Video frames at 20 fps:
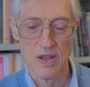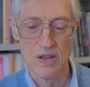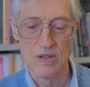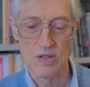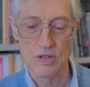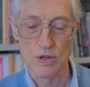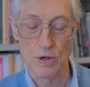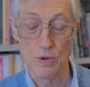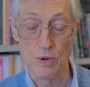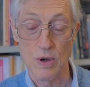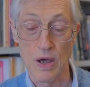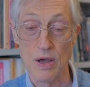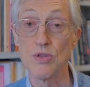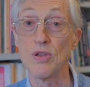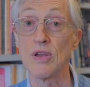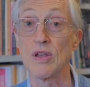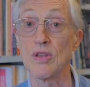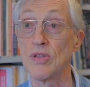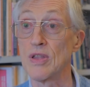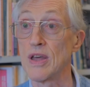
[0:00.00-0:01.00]
So I
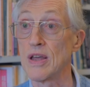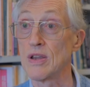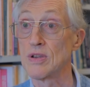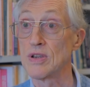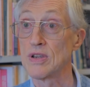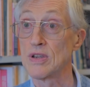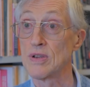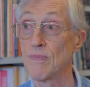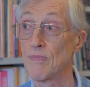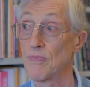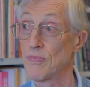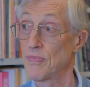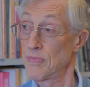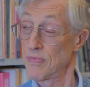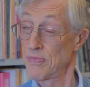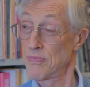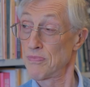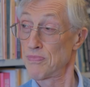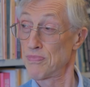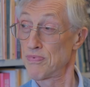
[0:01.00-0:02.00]
think that
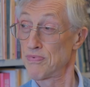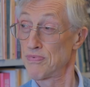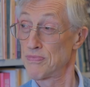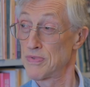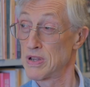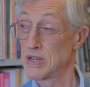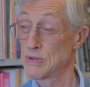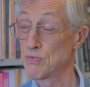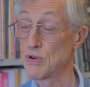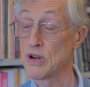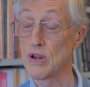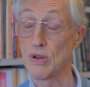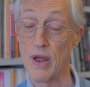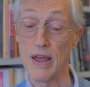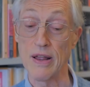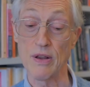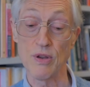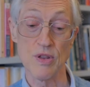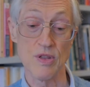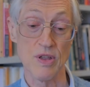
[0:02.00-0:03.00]
it's pretty
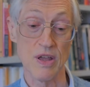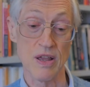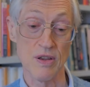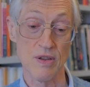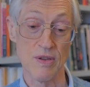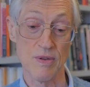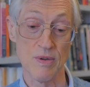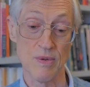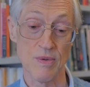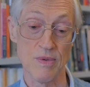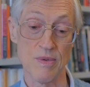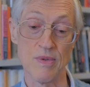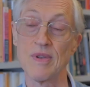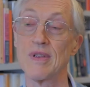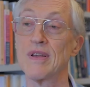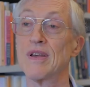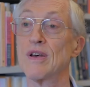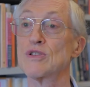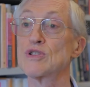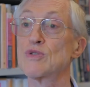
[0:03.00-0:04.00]
likely that
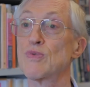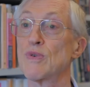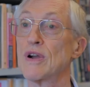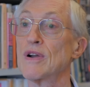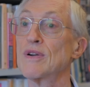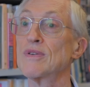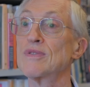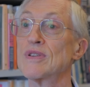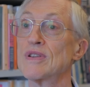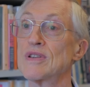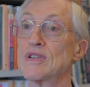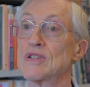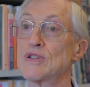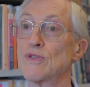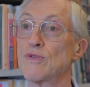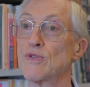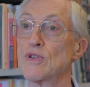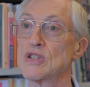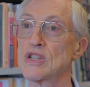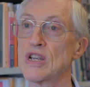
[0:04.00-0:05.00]
elsewhere
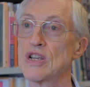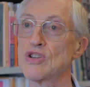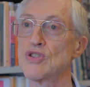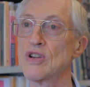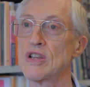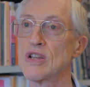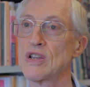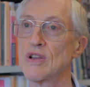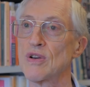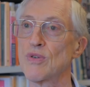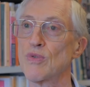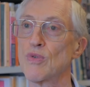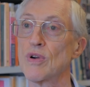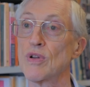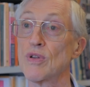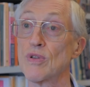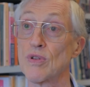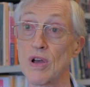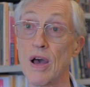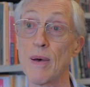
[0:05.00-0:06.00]
civilization
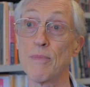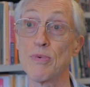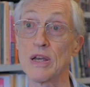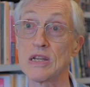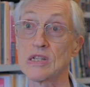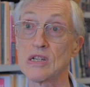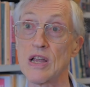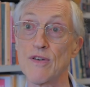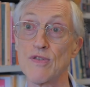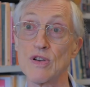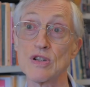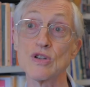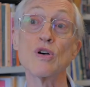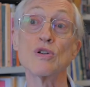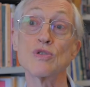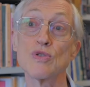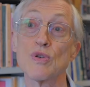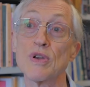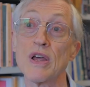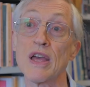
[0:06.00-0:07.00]
or complex life has
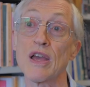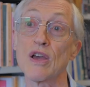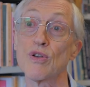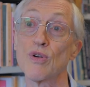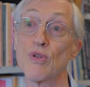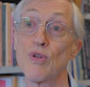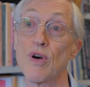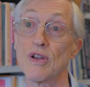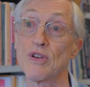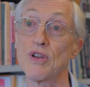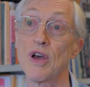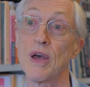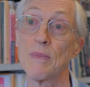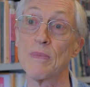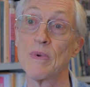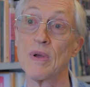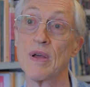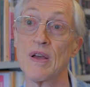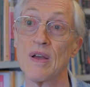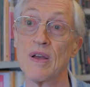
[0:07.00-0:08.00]
also taken a long time.